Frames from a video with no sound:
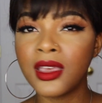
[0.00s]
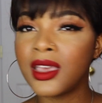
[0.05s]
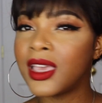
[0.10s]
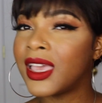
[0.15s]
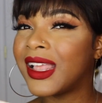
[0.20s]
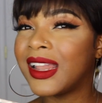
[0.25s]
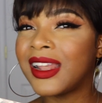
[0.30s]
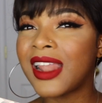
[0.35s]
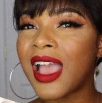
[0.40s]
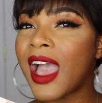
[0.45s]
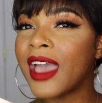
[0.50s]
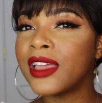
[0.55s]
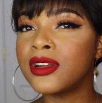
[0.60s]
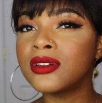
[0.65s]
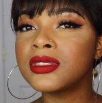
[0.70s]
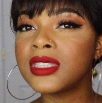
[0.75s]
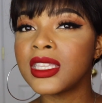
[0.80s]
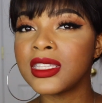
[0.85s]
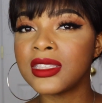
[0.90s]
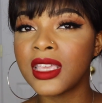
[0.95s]
and I
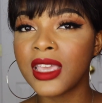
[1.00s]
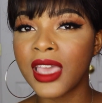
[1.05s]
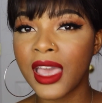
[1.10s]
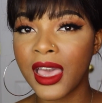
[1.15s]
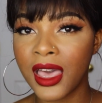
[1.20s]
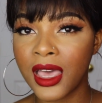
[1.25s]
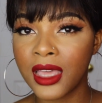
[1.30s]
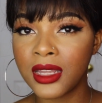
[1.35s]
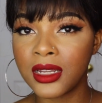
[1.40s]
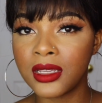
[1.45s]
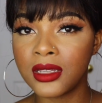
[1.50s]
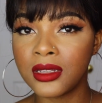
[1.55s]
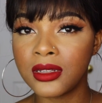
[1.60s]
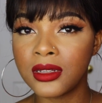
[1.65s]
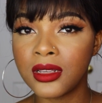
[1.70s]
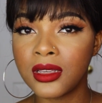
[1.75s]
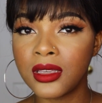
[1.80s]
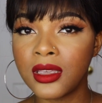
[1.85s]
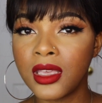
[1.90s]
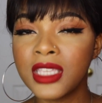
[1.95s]
don't think they had it.
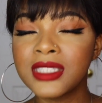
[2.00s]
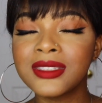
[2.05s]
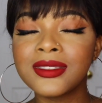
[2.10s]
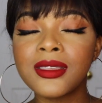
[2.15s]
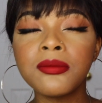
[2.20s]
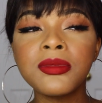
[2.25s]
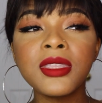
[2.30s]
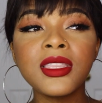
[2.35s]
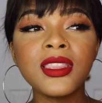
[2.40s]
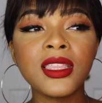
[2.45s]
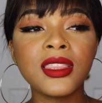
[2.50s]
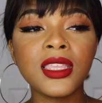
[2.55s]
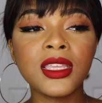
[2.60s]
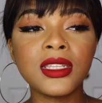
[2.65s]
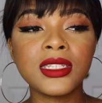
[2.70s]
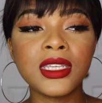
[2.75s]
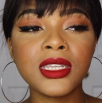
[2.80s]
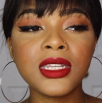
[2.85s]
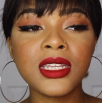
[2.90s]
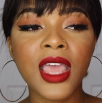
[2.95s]
Something that they
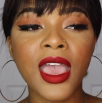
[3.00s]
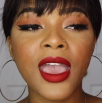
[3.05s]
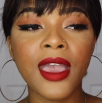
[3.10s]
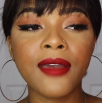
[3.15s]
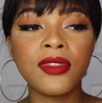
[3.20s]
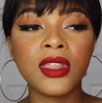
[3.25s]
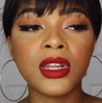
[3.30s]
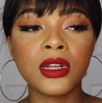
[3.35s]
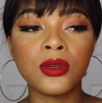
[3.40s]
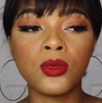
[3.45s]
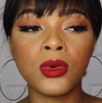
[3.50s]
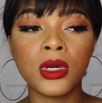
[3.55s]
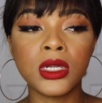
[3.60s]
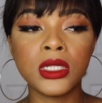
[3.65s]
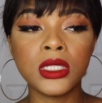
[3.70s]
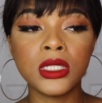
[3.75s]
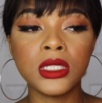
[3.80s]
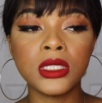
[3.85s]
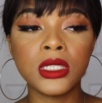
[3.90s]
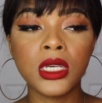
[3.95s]
didn't have that I
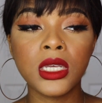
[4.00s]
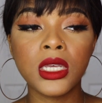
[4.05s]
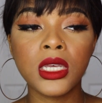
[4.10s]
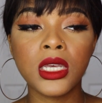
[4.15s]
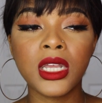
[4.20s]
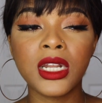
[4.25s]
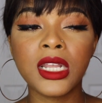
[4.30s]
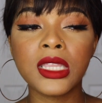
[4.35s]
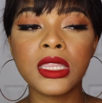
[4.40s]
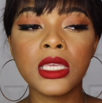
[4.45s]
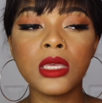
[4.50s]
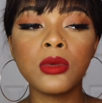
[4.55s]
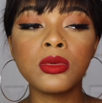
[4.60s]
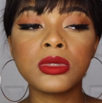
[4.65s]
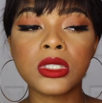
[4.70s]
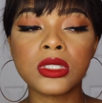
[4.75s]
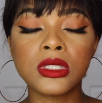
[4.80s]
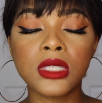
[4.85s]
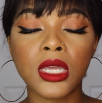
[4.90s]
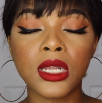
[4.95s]
wanted, and I think it was
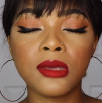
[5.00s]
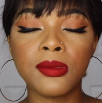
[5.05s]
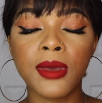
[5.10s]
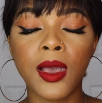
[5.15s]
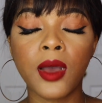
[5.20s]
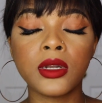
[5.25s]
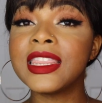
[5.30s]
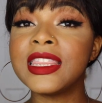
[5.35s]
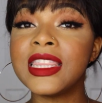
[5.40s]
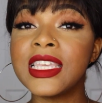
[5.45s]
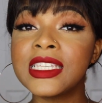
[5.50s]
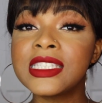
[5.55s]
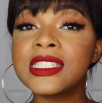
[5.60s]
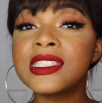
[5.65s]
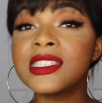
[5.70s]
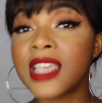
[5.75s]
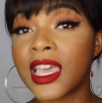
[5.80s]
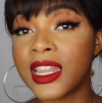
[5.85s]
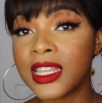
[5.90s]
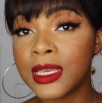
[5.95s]
the setting powder. This
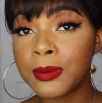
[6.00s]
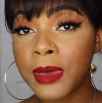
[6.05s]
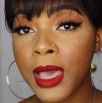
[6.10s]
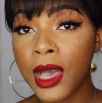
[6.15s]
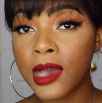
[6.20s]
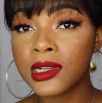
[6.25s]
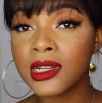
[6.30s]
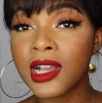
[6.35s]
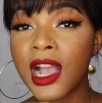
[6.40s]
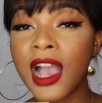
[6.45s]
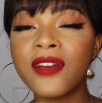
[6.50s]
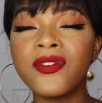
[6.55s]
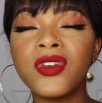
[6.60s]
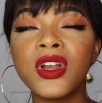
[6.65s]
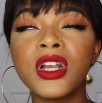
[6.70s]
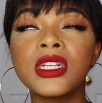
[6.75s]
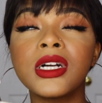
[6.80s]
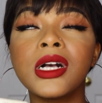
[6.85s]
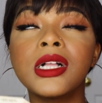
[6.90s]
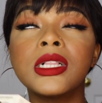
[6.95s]
setting powder, I've
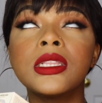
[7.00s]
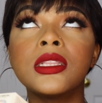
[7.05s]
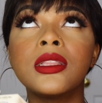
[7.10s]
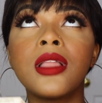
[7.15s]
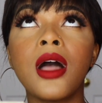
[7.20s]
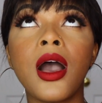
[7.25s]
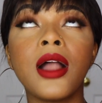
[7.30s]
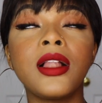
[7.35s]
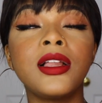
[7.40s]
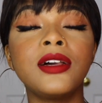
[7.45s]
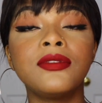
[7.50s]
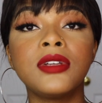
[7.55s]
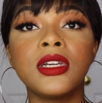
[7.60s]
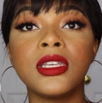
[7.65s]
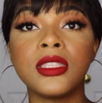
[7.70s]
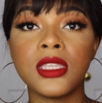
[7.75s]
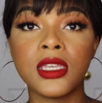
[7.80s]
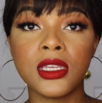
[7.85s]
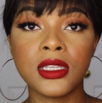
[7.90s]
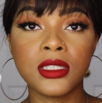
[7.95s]
heard a lot of
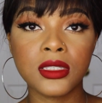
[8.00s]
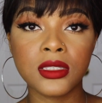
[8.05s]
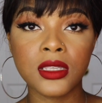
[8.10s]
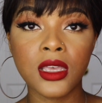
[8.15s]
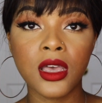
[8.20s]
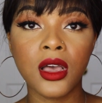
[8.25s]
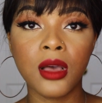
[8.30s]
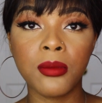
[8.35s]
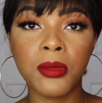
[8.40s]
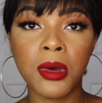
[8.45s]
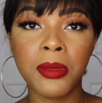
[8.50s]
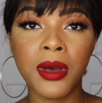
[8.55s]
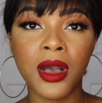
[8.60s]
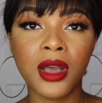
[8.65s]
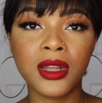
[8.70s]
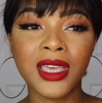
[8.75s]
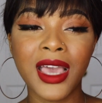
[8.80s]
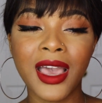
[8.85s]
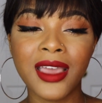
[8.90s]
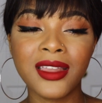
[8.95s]
good things
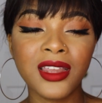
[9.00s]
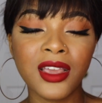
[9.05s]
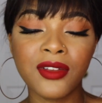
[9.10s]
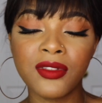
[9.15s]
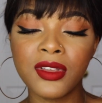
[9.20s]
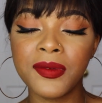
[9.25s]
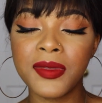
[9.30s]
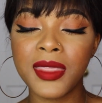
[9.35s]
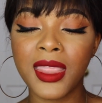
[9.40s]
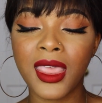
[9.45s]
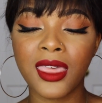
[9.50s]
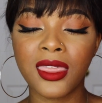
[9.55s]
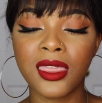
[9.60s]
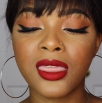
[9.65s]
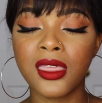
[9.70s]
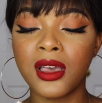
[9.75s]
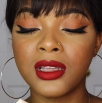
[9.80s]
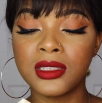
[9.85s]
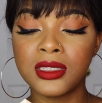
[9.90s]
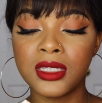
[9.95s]
about it. I never even like
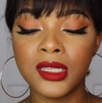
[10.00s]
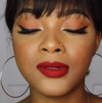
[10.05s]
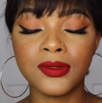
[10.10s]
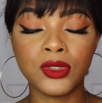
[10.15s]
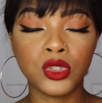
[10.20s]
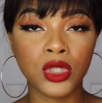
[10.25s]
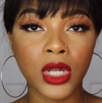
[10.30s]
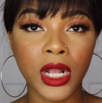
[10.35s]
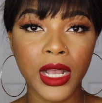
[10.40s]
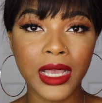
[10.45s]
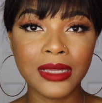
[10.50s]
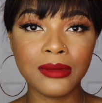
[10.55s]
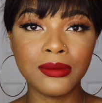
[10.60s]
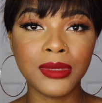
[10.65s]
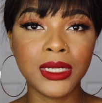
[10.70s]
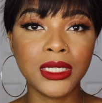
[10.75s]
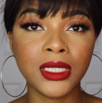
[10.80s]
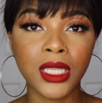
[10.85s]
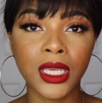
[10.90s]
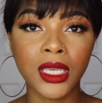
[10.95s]
thought to even try it,
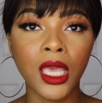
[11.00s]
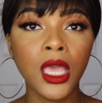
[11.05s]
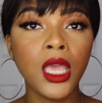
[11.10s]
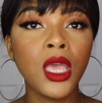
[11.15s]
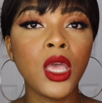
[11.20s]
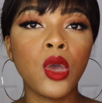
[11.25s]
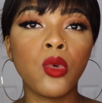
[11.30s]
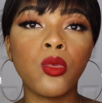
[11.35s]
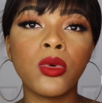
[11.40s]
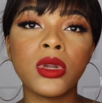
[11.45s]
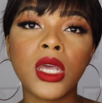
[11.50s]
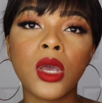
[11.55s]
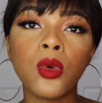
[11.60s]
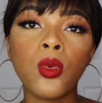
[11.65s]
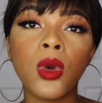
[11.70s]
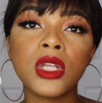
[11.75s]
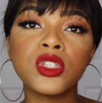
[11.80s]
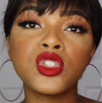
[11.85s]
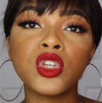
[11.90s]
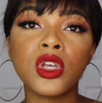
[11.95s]
but like, when I
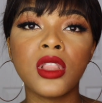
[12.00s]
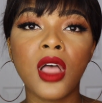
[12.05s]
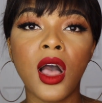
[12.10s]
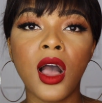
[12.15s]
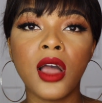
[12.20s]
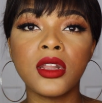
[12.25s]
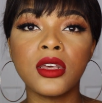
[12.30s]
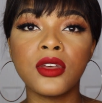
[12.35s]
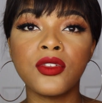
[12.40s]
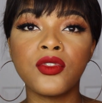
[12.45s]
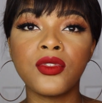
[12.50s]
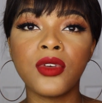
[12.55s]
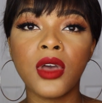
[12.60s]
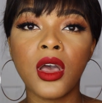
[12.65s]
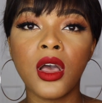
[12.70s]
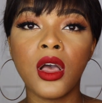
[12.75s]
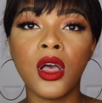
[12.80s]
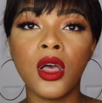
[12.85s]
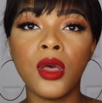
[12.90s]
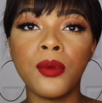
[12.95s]
watch a lot of
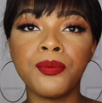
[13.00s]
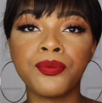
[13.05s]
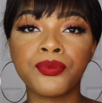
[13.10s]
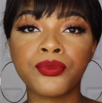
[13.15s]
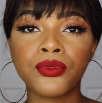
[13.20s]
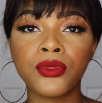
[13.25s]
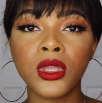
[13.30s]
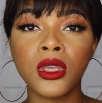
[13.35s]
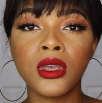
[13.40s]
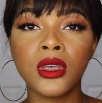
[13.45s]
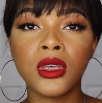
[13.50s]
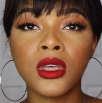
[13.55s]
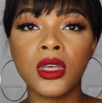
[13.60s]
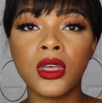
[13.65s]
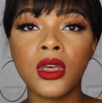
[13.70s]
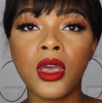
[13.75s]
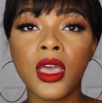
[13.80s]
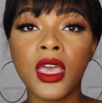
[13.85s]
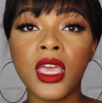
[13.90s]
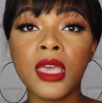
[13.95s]

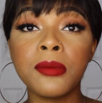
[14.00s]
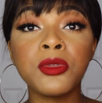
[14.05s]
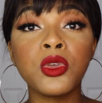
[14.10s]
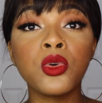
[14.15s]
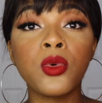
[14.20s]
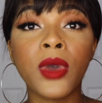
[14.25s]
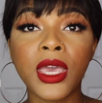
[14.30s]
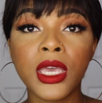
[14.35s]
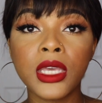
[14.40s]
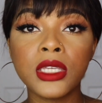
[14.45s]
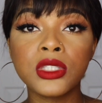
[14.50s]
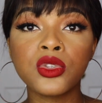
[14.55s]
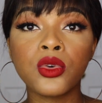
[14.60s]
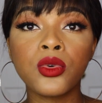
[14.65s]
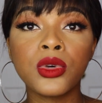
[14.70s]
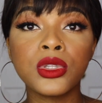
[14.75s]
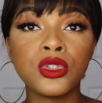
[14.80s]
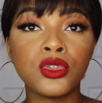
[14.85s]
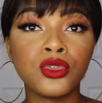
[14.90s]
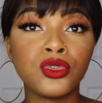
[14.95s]
MUAs
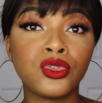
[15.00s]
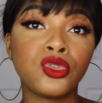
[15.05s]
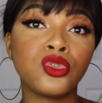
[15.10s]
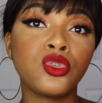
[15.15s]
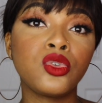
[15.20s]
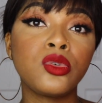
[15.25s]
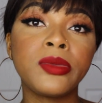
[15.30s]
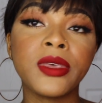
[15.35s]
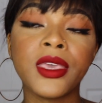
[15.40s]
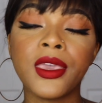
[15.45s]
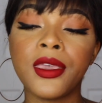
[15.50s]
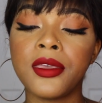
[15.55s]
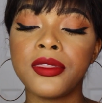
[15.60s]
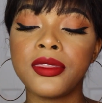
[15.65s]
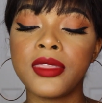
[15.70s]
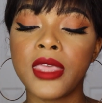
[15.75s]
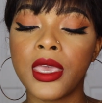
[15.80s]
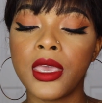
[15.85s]
on YouTube and